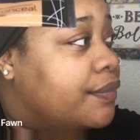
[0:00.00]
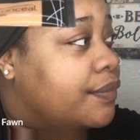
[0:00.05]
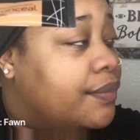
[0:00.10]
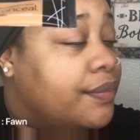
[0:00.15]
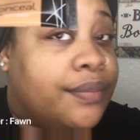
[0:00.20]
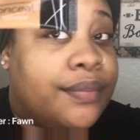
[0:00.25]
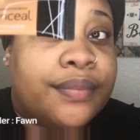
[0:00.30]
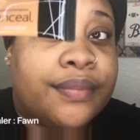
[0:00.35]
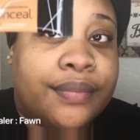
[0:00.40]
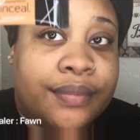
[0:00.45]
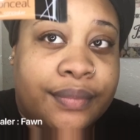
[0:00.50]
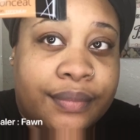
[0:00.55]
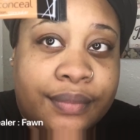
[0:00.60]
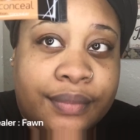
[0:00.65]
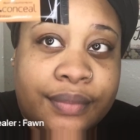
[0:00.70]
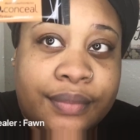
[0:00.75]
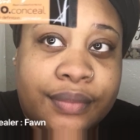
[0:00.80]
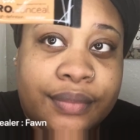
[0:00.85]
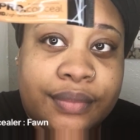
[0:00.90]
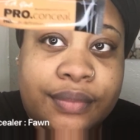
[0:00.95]
The first
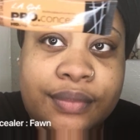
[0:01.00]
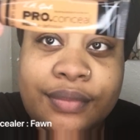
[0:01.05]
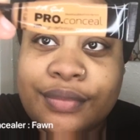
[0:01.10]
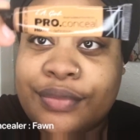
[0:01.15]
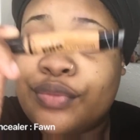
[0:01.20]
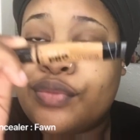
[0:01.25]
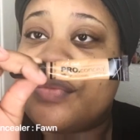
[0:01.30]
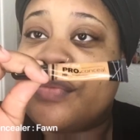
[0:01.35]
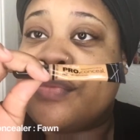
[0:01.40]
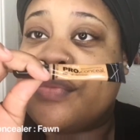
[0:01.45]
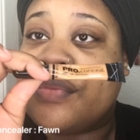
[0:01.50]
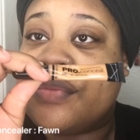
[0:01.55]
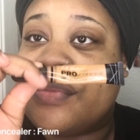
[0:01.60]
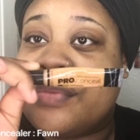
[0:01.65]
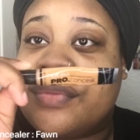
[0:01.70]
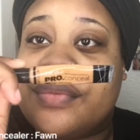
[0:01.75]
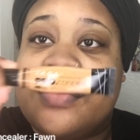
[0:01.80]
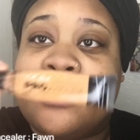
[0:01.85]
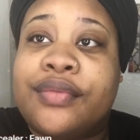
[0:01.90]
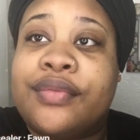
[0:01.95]
concealer I have right here
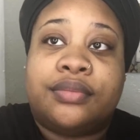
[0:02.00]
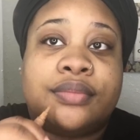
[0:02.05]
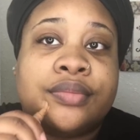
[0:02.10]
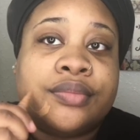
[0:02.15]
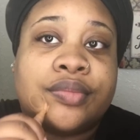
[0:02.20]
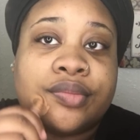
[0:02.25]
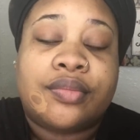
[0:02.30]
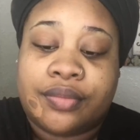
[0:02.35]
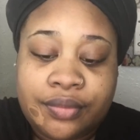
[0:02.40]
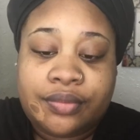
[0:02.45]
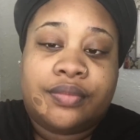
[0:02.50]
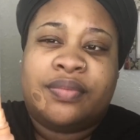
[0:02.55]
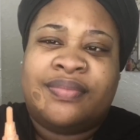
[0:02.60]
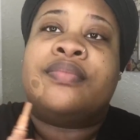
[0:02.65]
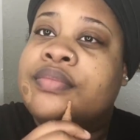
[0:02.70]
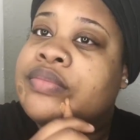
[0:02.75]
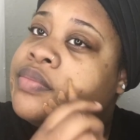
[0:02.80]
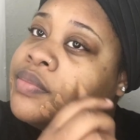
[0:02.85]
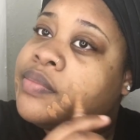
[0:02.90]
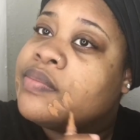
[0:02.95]
is LA
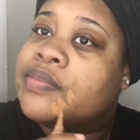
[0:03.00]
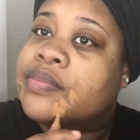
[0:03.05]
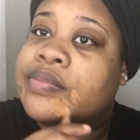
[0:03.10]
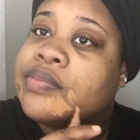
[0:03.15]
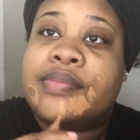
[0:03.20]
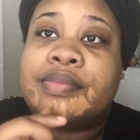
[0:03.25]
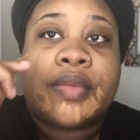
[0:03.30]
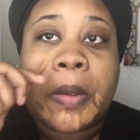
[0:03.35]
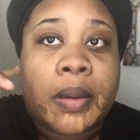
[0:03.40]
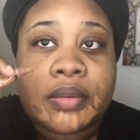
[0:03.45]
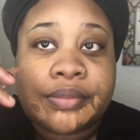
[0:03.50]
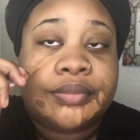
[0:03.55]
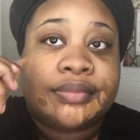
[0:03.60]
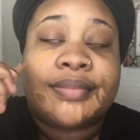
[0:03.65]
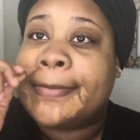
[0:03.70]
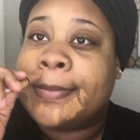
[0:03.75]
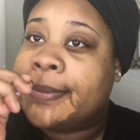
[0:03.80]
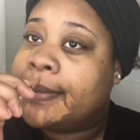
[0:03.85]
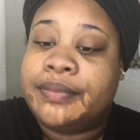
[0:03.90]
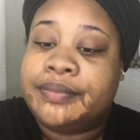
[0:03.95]
Girl Pro
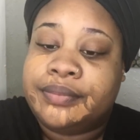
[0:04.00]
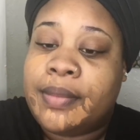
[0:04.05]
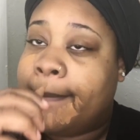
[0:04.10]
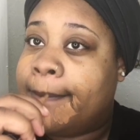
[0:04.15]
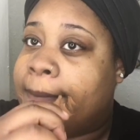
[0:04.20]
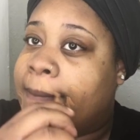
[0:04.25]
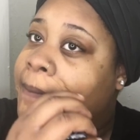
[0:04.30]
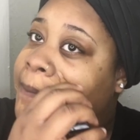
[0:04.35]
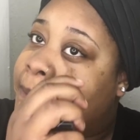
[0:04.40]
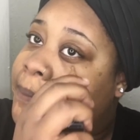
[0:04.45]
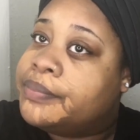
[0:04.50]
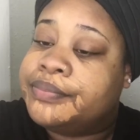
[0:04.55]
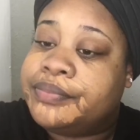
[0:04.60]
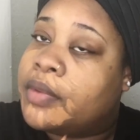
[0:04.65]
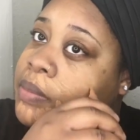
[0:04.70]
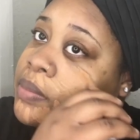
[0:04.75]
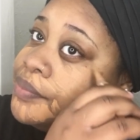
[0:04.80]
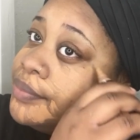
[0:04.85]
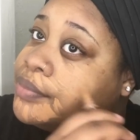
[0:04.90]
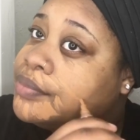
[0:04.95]
Concealer in the color
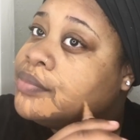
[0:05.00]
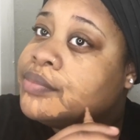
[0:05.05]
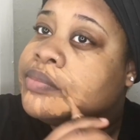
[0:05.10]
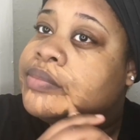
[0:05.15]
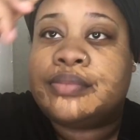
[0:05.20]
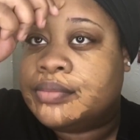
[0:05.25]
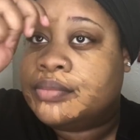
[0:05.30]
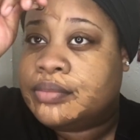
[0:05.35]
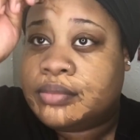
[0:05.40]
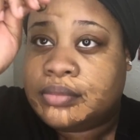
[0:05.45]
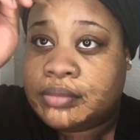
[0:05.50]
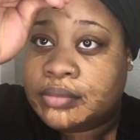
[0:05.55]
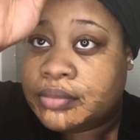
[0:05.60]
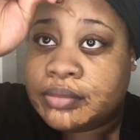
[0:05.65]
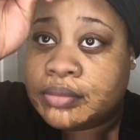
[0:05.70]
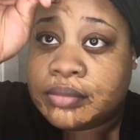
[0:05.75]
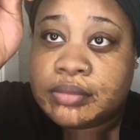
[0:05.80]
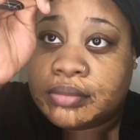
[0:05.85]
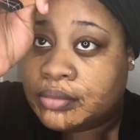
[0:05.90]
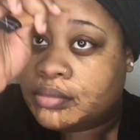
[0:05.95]
Fawn, and I'm
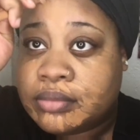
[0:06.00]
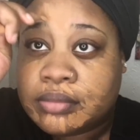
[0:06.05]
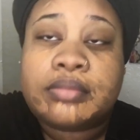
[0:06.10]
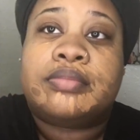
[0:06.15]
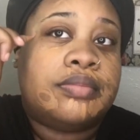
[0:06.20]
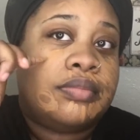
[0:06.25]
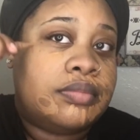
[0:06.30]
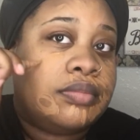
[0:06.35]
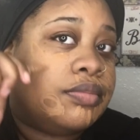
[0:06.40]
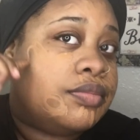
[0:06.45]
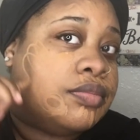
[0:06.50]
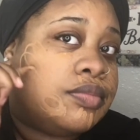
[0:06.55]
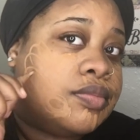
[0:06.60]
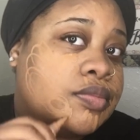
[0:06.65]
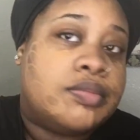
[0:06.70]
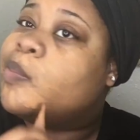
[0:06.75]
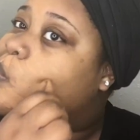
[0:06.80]
going to put that all over my